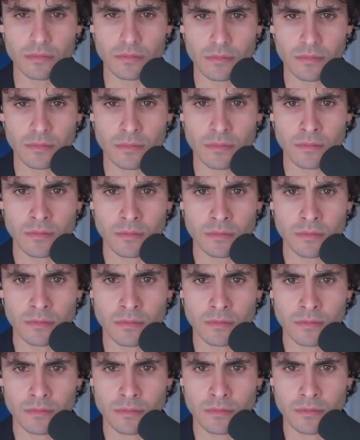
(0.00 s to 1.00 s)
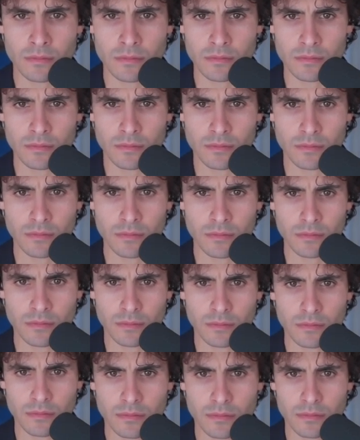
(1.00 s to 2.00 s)

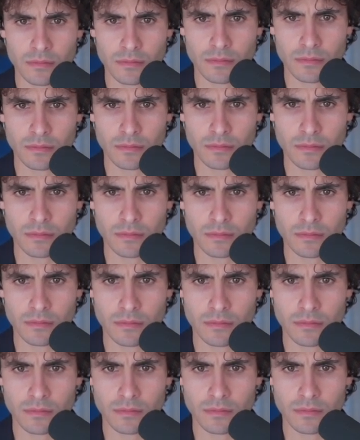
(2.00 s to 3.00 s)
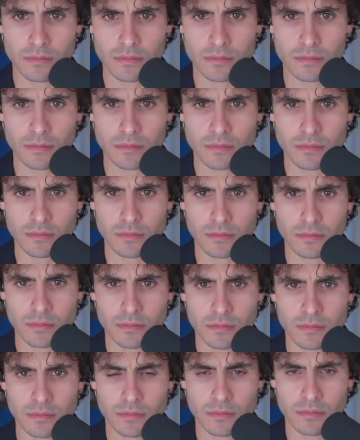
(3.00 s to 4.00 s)

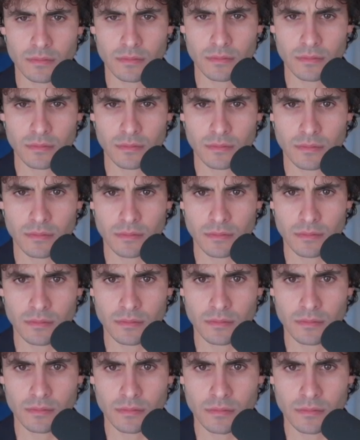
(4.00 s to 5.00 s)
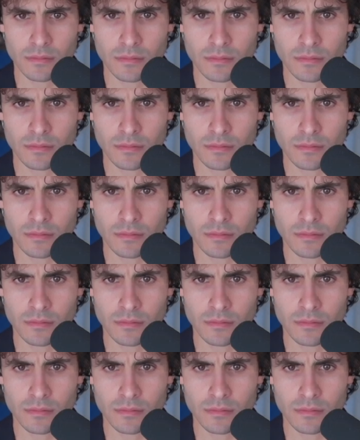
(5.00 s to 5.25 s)
[no speech]